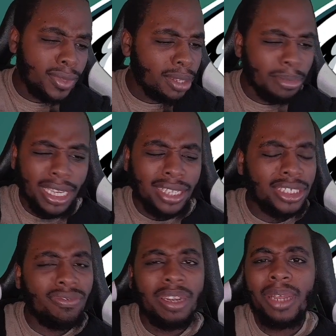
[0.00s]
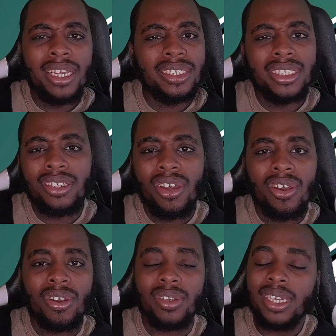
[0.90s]
Because Kareem Hunt is a
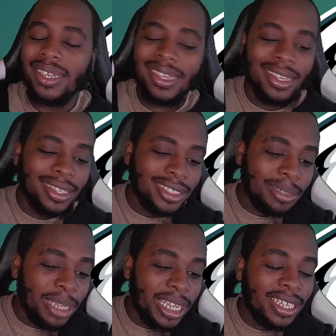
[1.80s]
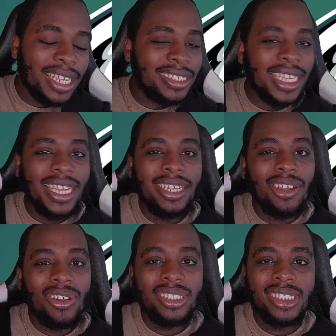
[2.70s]
dog. To me, they say he lost a